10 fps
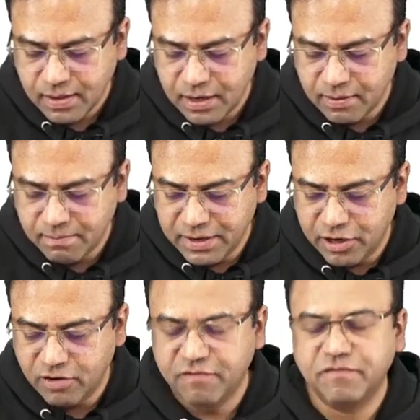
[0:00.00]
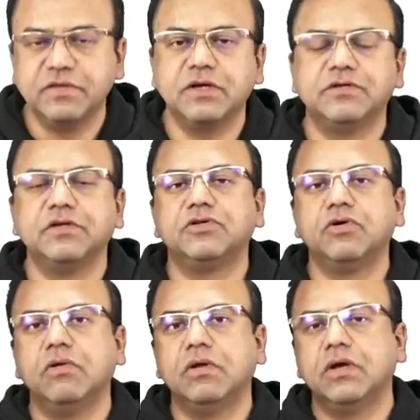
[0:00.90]
in the mid of the
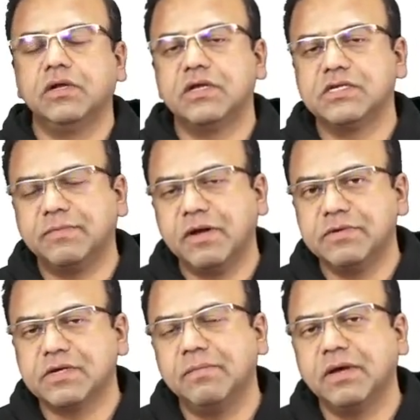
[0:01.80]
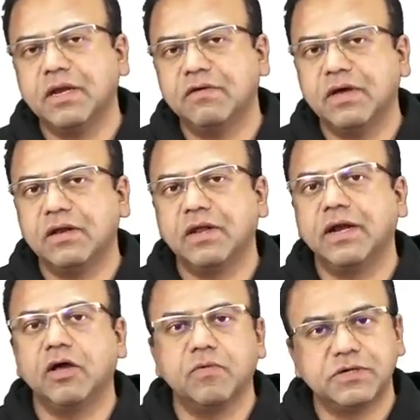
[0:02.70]
systole the septum is coming in the way and
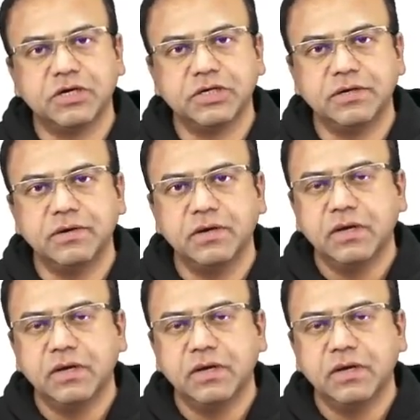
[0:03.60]
creating obstruction.